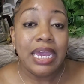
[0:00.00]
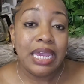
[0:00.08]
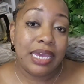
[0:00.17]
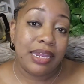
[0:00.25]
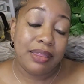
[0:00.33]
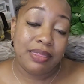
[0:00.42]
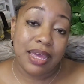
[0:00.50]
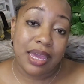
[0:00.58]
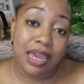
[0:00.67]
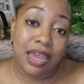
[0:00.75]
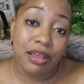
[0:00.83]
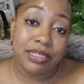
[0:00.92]

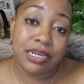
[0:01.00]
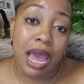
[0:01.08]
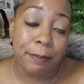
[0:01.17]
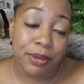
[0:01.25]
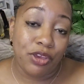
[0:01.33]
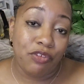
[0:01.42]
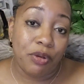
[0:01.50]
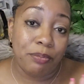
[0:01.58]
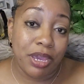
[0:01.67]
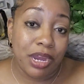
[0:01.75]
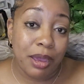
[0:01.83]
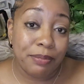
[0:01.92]
anything stopping you from
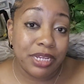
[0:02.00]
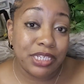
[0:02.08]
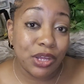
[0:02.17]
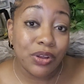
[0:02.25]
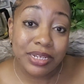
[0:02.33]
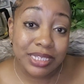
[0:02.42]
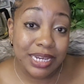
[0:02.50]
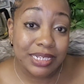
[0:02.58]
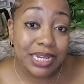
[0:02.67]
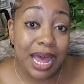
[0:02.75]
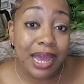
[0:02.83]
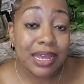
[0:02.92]
being able to sell on
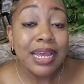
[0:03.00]
TikTok.